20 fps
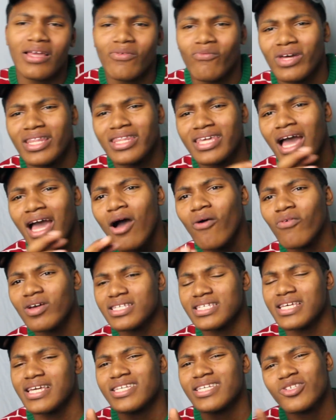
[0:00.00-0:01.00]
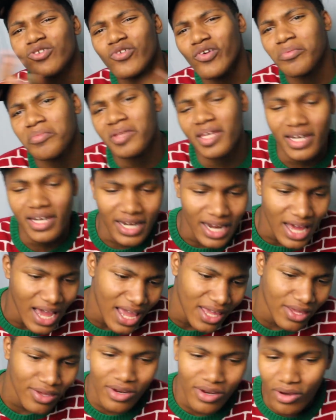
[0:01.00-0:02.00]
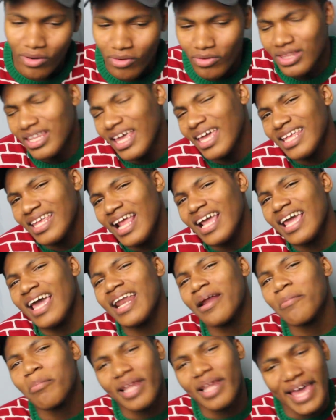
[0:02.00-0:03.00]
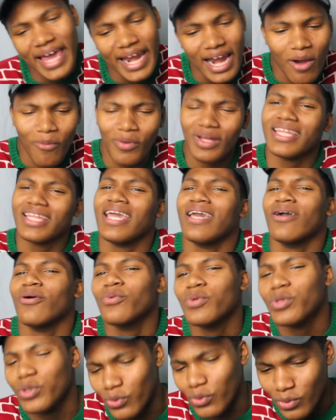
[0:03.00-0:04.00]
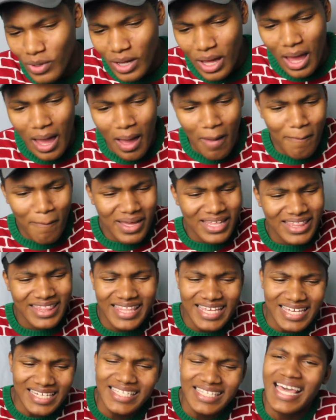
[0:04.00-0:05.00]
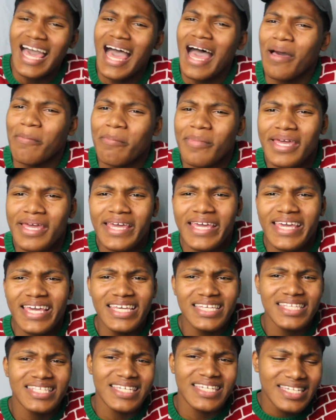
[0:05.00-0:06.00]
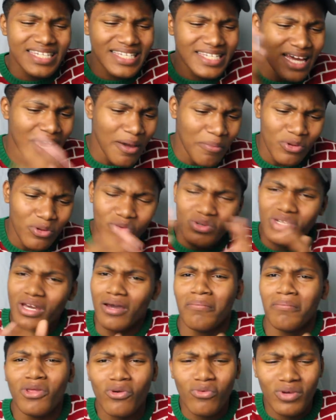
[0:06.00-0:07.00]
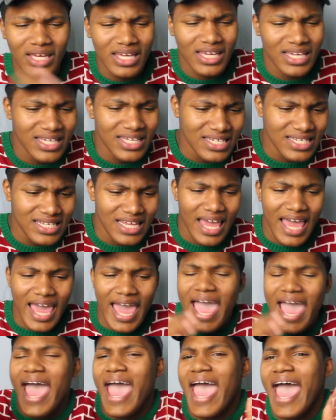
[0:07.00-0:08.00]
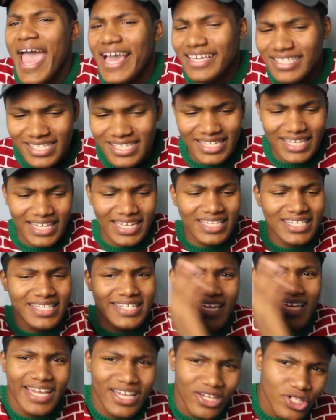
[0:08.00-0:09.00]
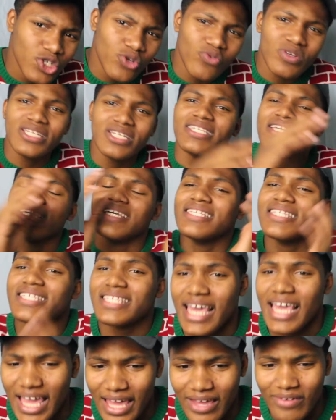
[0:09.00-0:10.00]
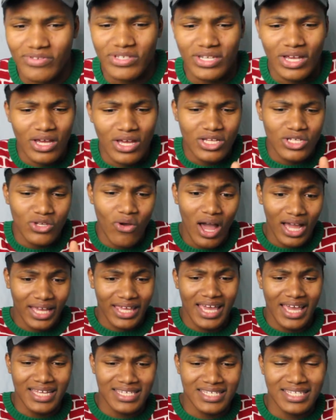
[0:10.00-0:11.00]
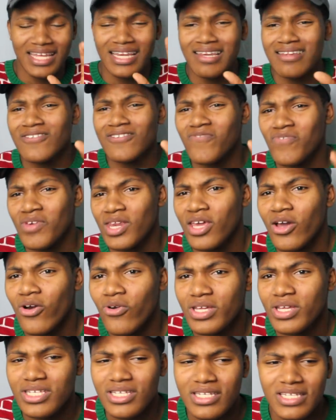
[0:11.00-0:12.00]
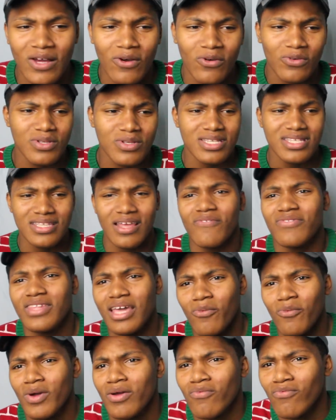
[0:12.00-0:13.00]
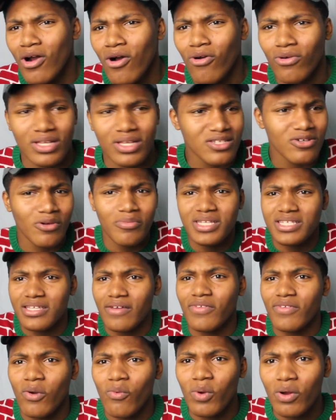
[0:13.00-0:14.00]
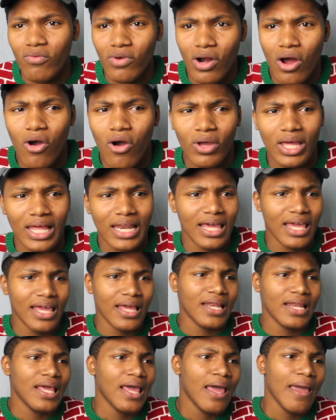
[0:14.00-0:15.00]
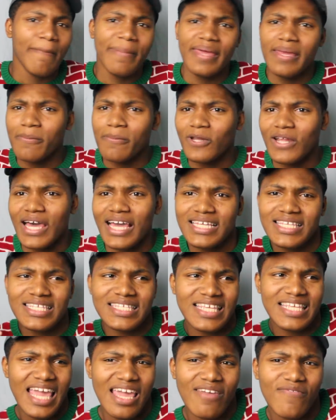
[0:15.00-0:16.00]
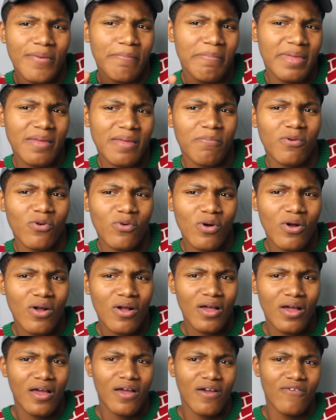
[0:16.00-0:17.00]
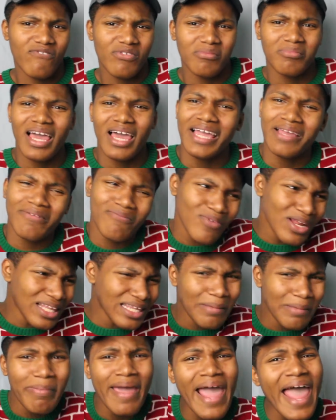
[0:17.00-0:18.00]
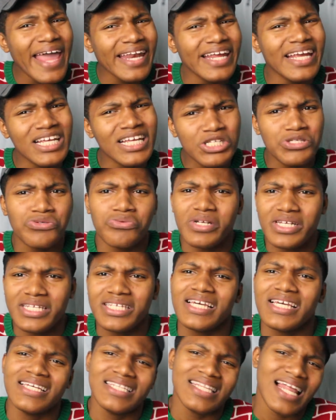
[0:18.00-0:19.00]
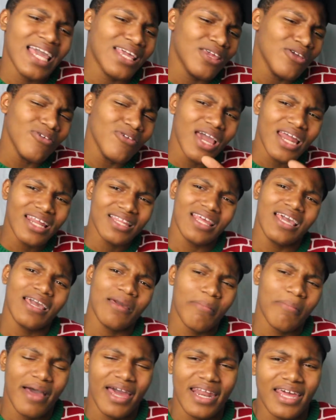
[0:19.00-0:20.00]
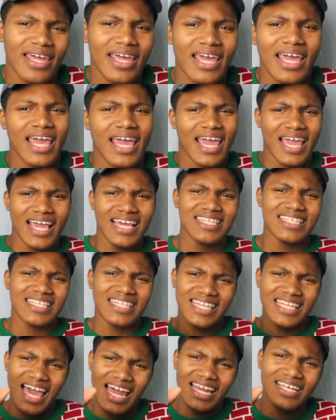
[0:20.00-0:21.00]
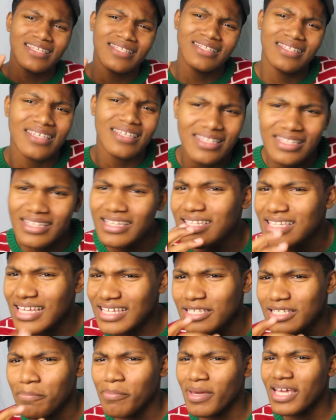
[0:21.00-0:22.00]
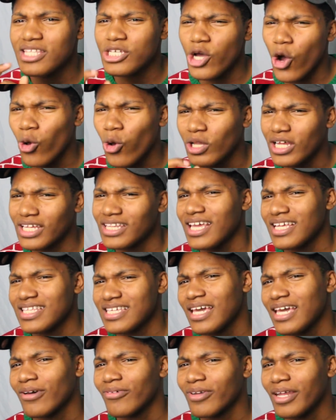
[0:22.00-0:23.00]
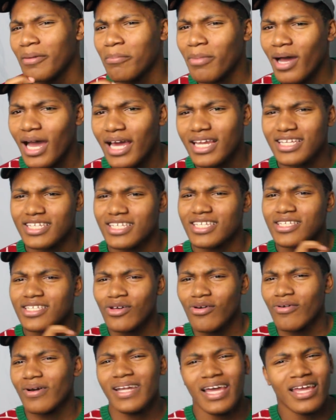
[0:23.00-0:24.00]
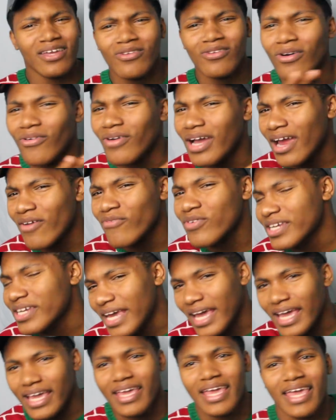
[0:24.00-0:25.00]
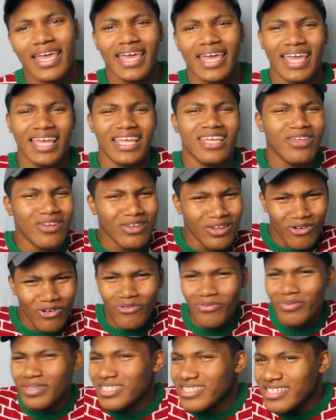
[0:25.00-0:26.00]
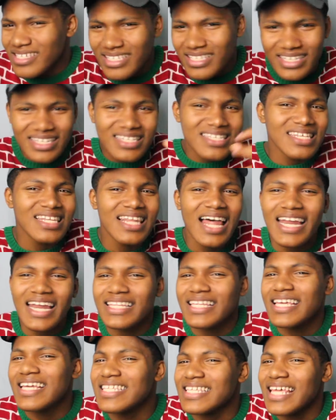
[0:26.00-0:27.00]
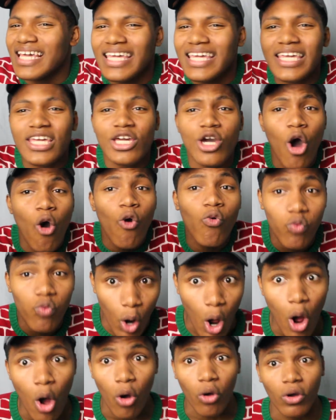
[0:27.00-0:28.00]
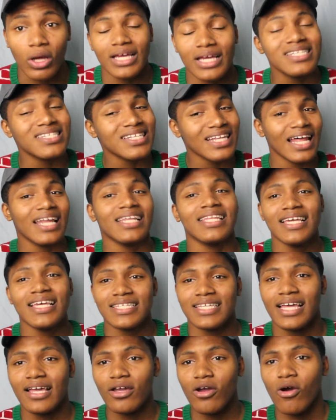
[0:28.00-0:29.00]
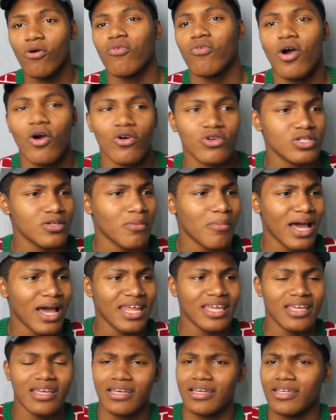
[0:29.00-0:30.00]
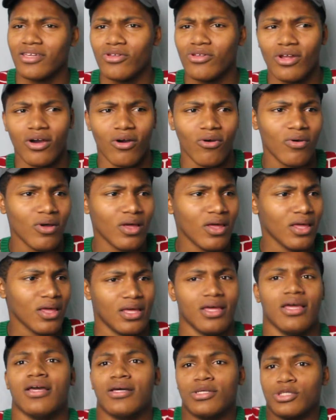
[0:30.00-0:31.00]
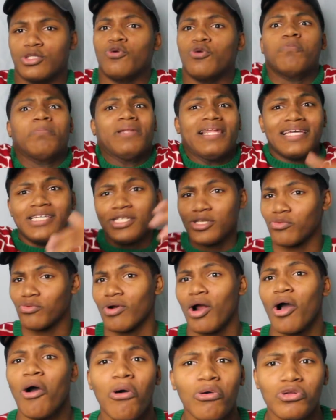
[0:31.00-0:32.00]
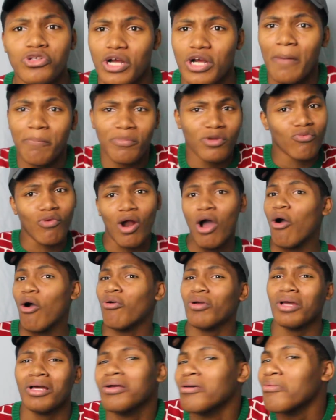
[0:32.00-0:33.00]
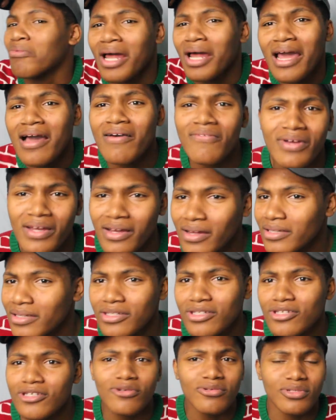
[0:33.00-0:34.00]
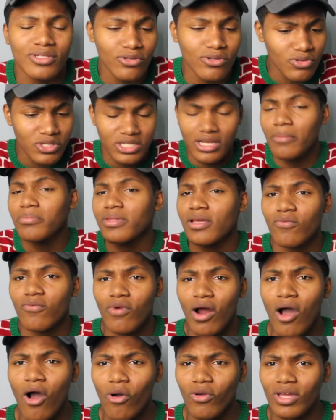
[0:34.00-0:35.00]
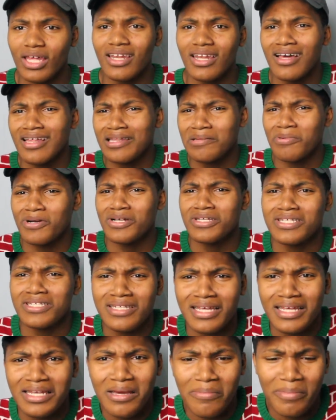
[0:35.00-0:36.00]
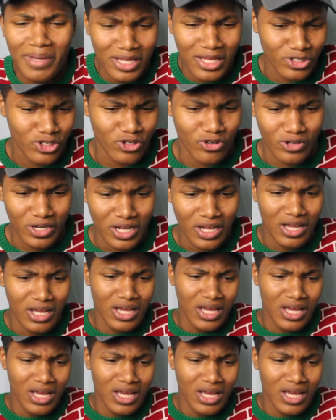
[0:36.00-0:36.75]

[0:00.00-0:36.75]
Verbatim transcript: whether y'all want to say it's scripted or not, you know, they kind of plan out what they gonna do. But this time, it's to WWE's accidents, injuries, and saves. So I guess in this video, it's just gonna stuff that went wrong. It's gonna be stuff that went wrong, and then people like saving people from like really bad injuries, cause like you gotta think about it. It's a lot of that's a big toll that they take on their bodies, just doing that, you know, every day. And you know, it's a lot of things that can go wrong. It's a lot of things that can go wrong. Somebody could, you know, suplex you wrong, drop you wrong, or whatever. Do something wrong, and the other person end up injured.